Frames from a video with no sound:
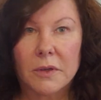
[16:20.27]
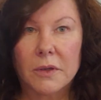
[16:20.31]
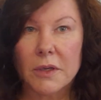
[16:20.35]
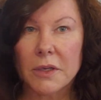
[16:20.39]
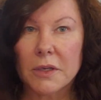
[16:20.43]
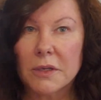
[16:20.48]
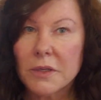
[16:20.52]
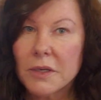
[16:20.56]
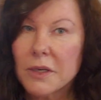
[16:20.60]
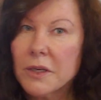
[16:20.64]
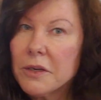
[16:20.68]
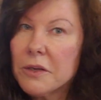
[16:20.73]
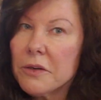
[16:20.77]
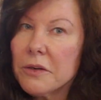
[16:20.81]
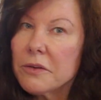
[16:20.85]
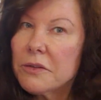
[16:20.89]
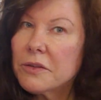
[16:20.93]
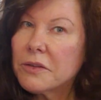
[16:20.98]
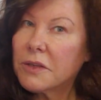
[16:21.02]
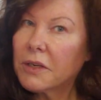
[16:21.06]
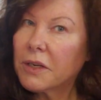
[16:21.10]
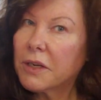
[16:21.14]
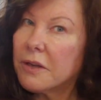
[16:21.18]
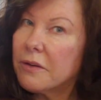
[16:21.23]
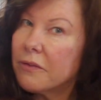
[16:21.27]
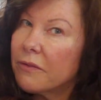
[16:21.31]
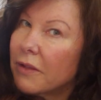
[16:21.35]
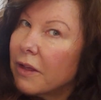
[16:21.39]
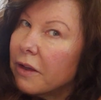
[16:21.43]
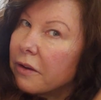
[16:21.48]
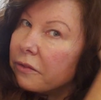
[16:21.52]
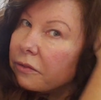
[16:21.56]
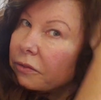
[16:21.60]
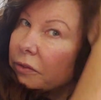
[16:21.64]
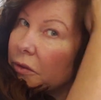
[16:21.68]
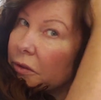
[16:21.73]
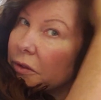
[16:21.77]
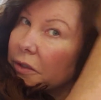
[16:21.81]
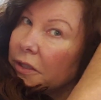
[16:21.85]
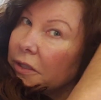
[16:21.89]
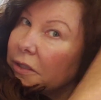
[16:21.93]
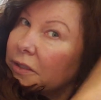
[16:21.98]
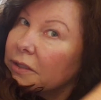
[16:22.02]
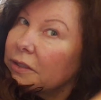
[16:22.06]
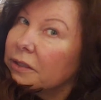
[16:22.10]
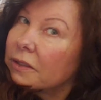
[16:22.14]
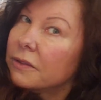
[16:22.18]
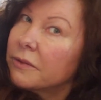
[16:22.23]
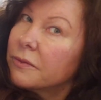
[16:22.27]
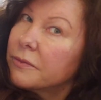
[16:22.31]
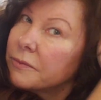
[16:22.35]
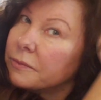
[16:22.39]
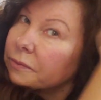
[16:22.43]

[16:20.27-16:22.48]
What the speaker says: continues to give that fullness.